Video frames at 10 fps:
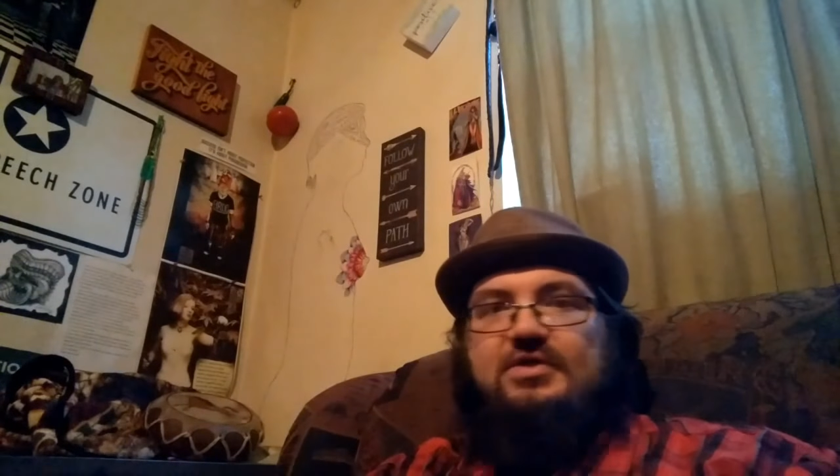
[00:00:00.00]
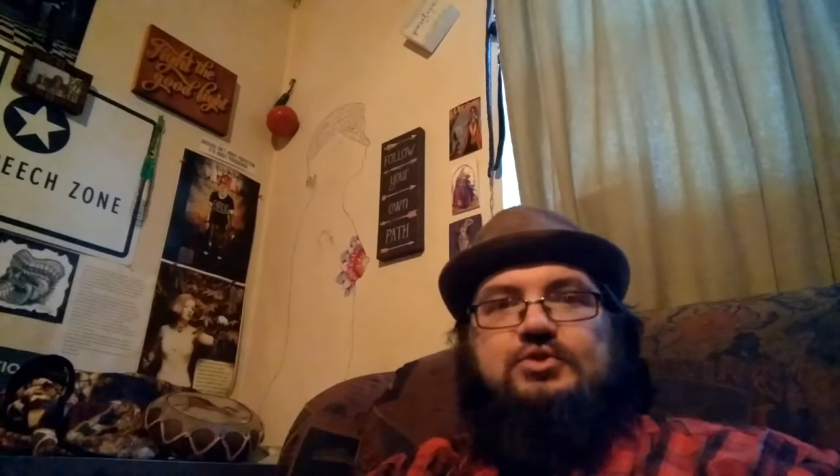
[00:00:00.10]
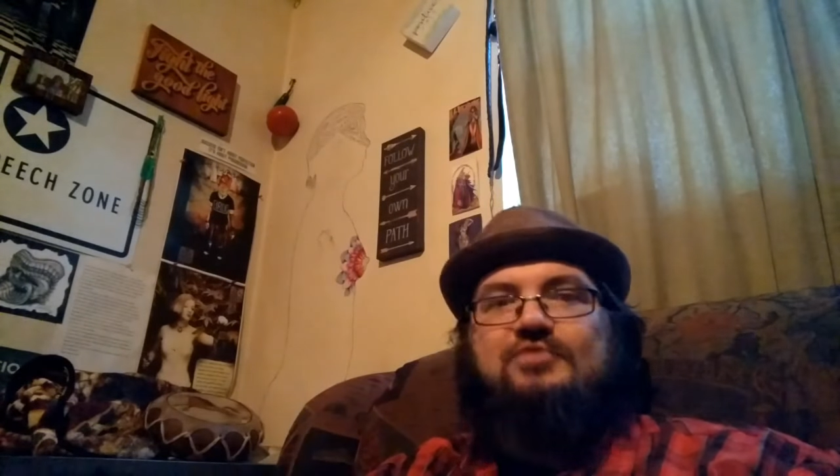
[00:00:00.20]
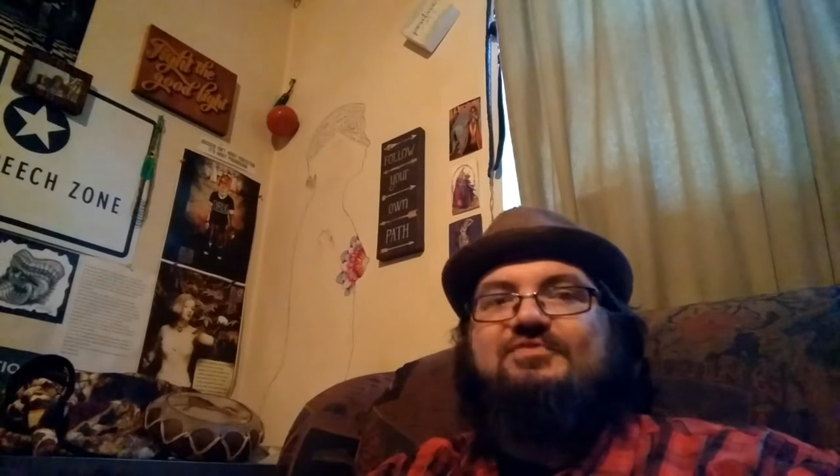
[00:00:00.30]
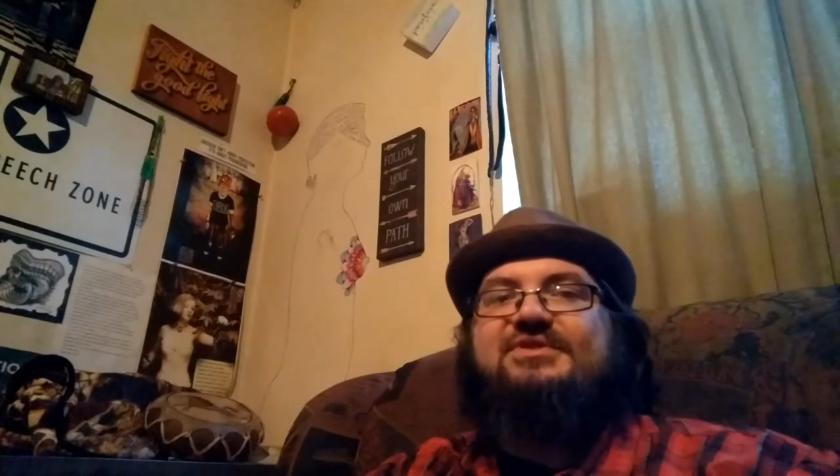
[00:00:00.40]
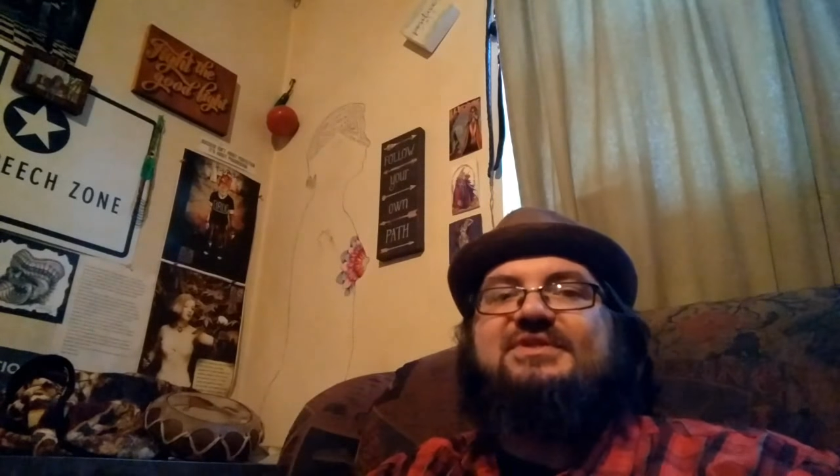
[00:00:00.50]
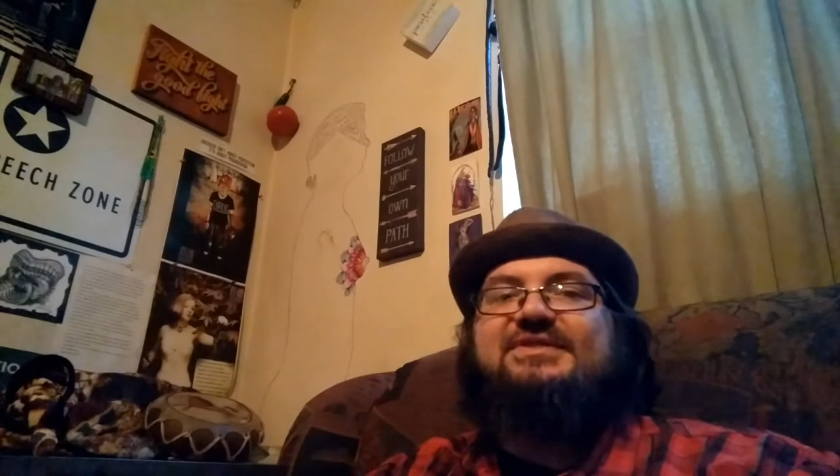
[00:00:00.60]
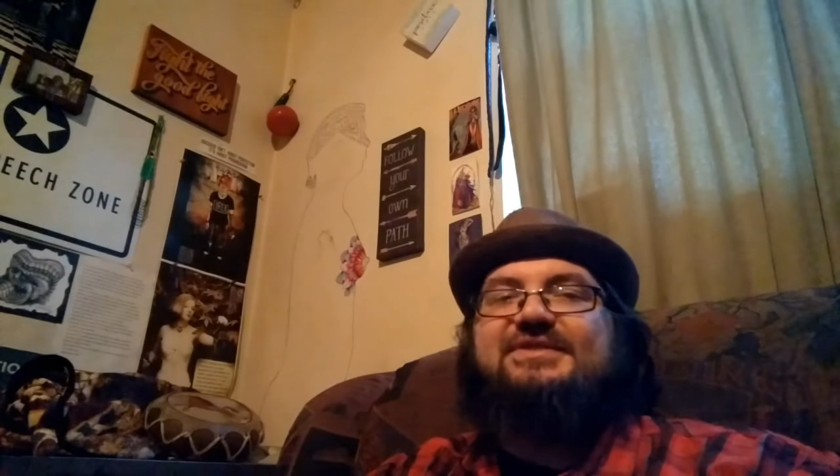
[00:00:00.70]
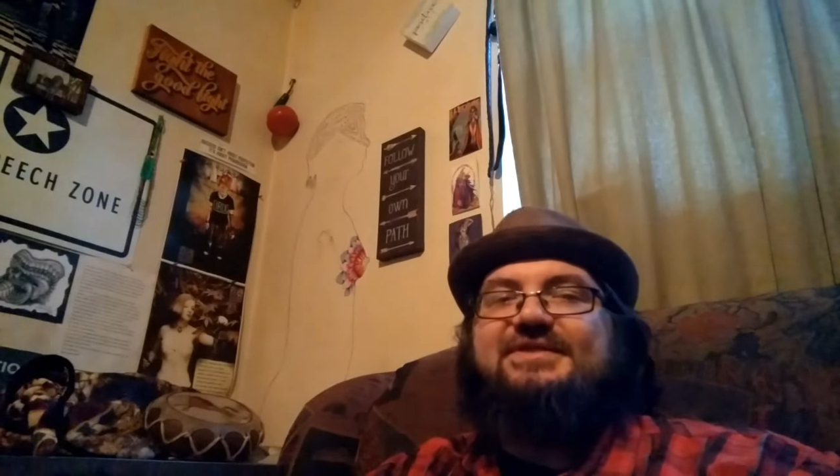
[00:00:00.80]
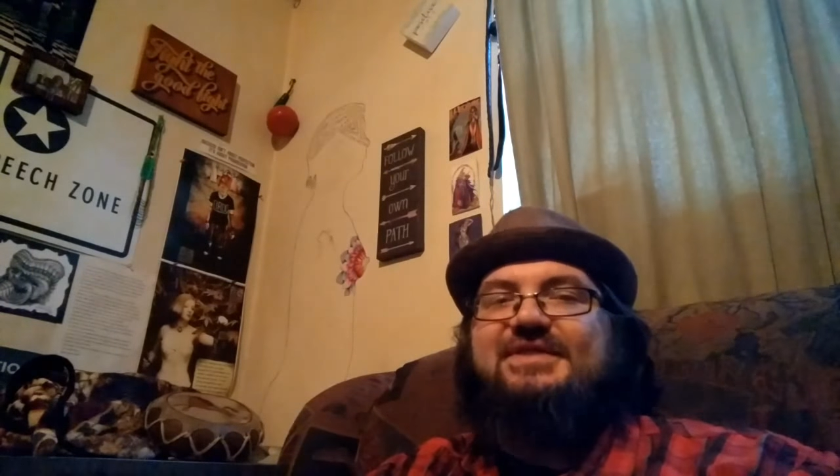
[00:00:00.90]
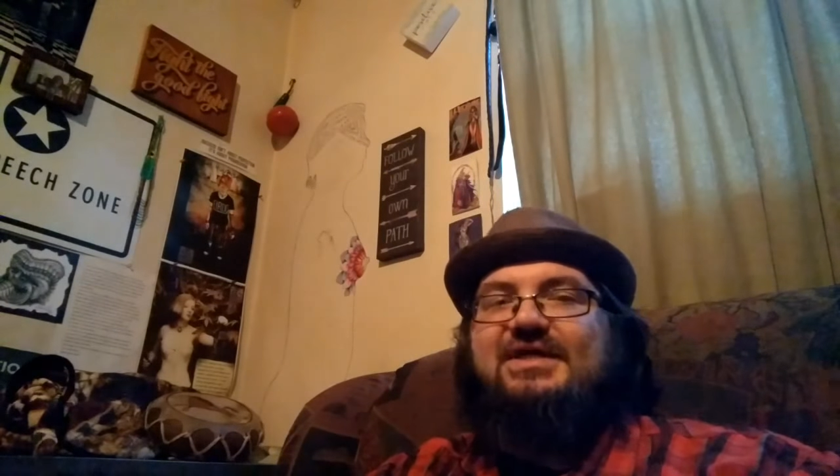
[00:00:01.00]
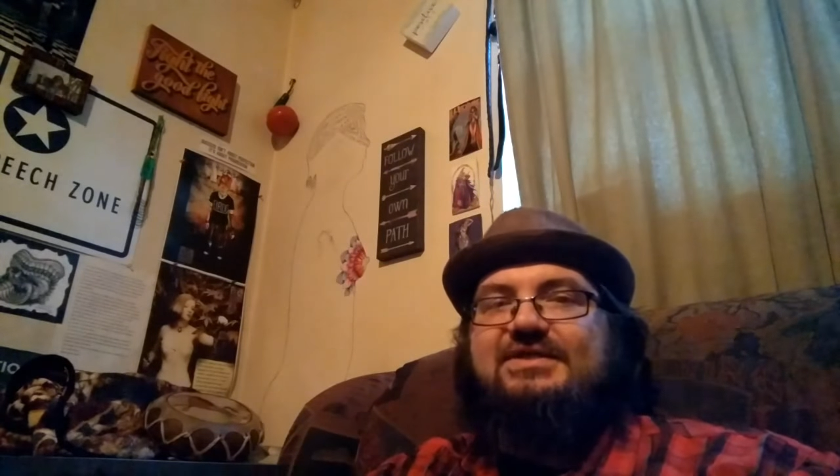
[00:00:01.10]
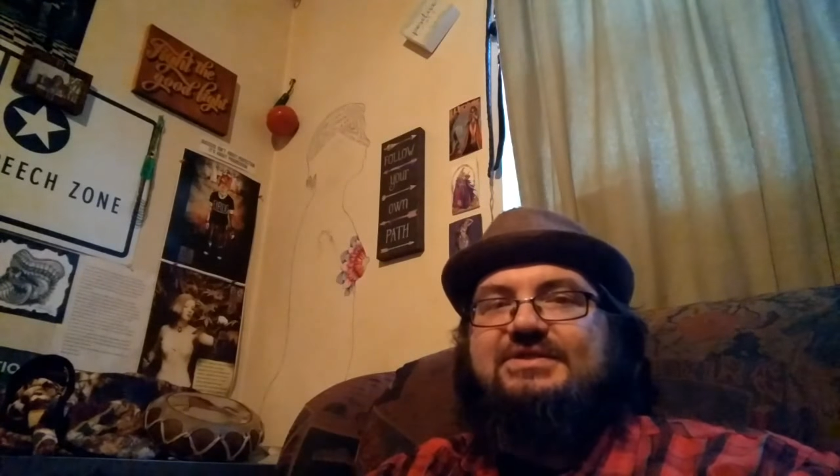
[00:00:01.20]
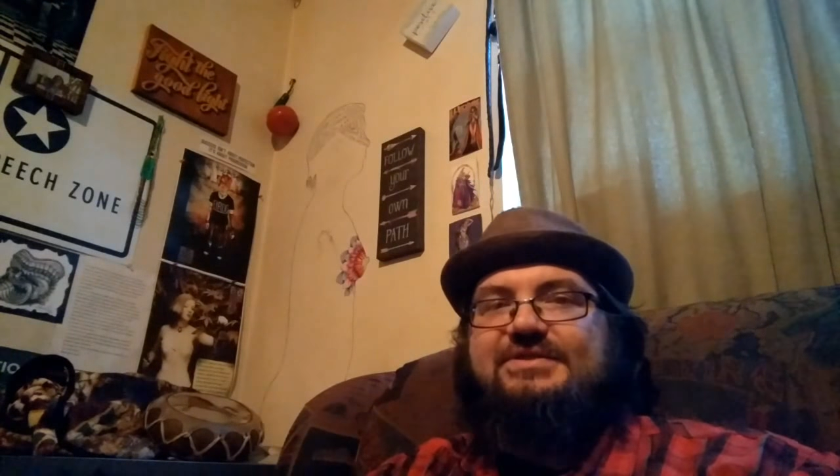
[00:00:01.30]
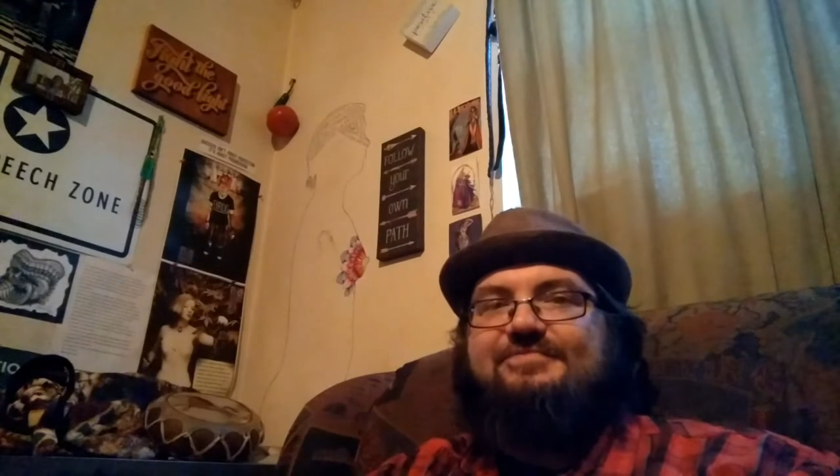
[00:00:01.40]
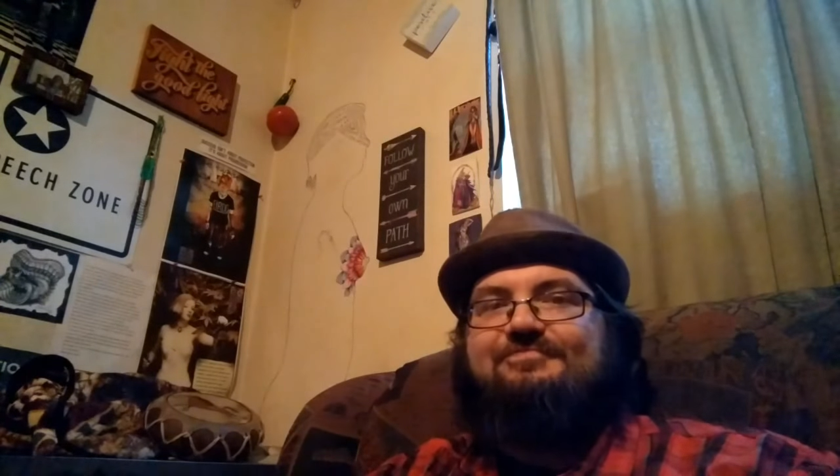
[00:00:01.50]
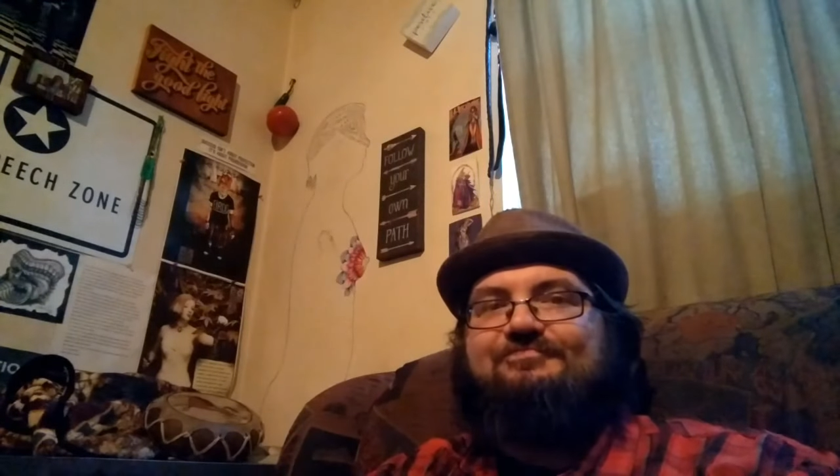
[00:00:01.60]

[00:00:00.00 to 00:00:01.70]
Do it for 60 seconds.